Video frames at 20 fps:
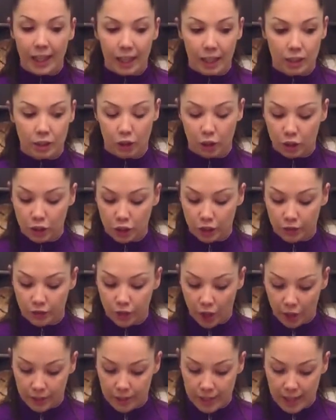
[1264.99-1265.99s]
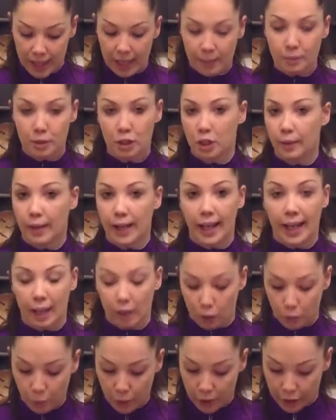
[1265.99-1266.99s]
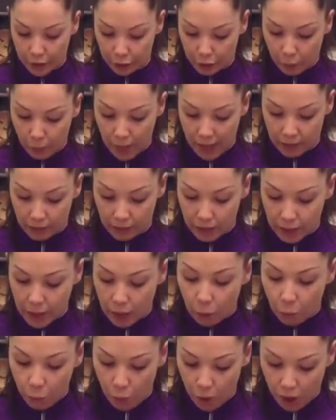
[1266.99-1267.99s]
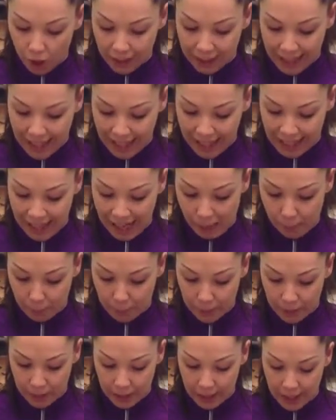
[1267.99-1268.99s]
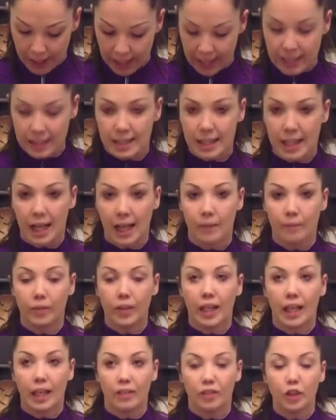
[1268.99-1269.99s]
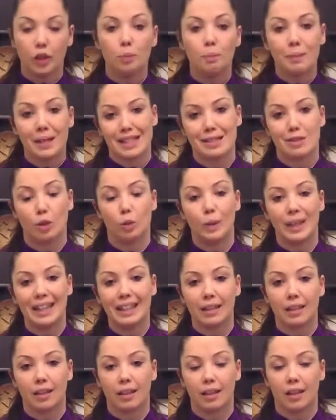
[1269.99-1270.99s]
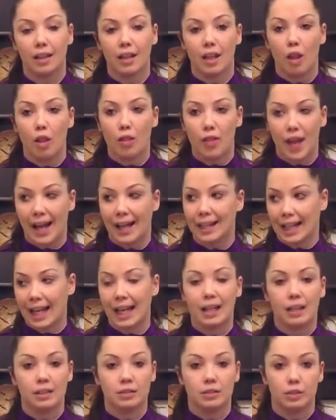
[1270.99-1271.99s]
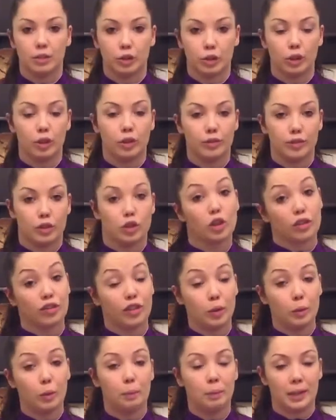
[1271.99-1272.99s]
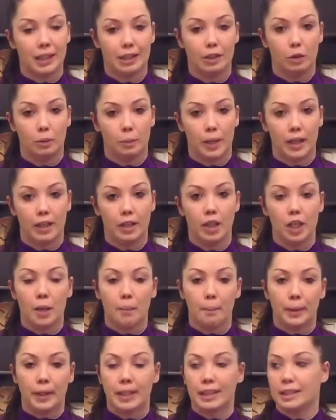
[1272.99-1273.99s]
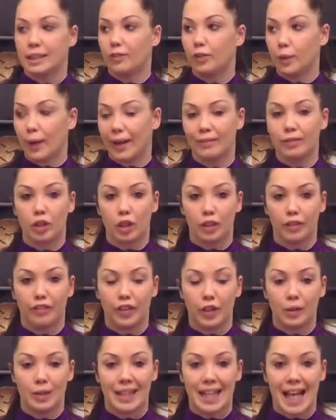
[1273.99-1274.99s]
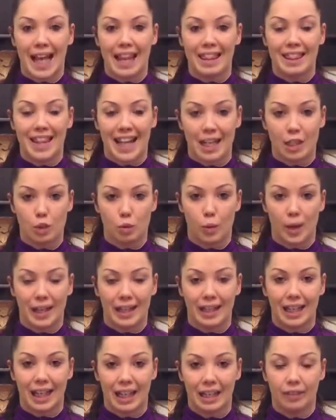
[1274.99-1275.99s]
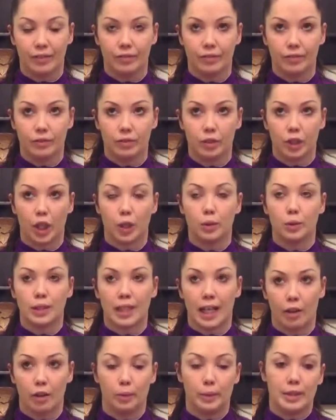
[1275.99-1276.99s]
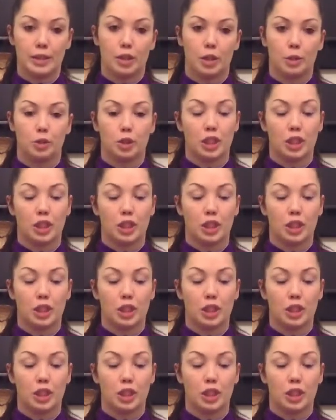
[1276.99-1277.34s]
As long as you've got the time to do it, it'll work well. What can happen is that if you miss a week, that can sort of stuff you up a little bit because if you haven't got the food there, that's when it kind of goes out the window.